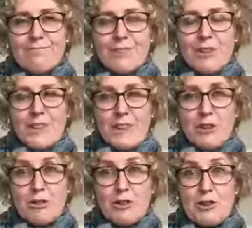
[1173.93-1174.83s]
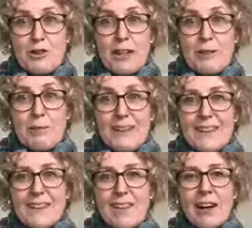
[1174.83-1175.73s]
So thank you for joining me
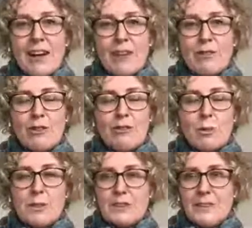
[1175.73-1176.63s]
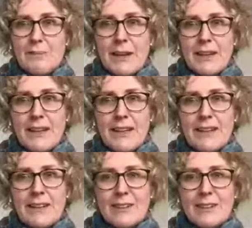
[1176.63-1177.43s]
here live or for watching back later.